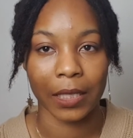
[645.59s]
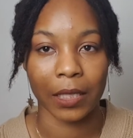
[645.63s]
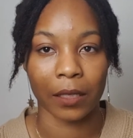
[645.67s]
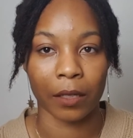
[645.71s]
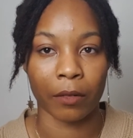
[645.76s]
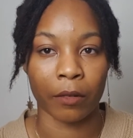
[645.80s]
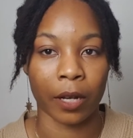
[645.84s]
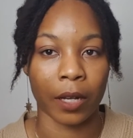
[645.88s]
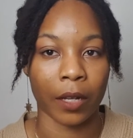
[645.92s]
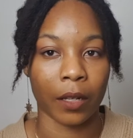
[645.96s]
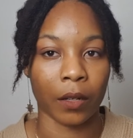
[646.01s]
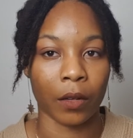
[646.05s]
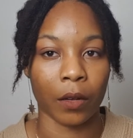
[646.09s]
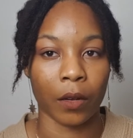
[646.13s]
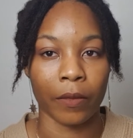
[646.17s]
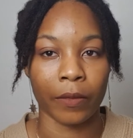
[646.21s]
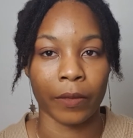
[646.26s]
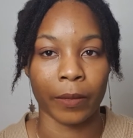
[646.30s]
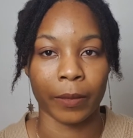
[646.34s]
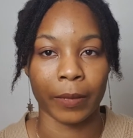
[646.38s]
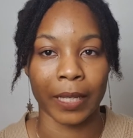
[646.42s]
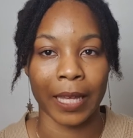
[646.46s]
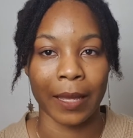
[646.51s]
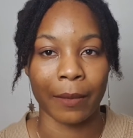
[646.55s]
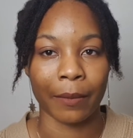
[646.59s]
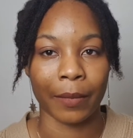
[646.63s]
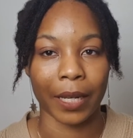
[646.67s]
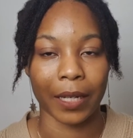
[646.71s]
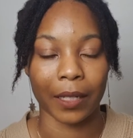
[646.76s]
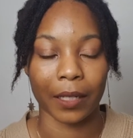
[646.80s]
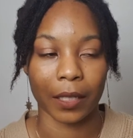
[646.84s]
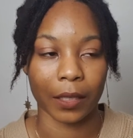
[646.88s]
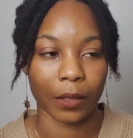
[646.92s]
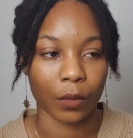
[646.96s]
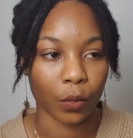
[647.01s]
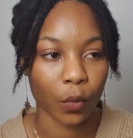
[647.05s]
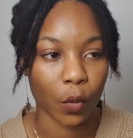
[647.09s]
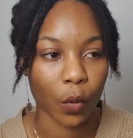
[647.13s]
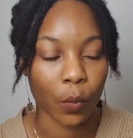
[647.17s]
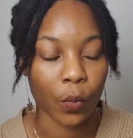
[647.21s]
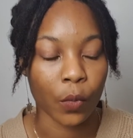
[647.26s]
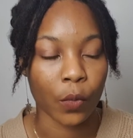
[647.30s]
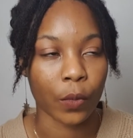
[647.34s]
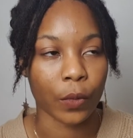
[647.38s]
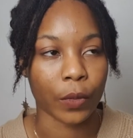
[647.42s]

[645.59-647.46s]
and quite a lot of them came back like normal,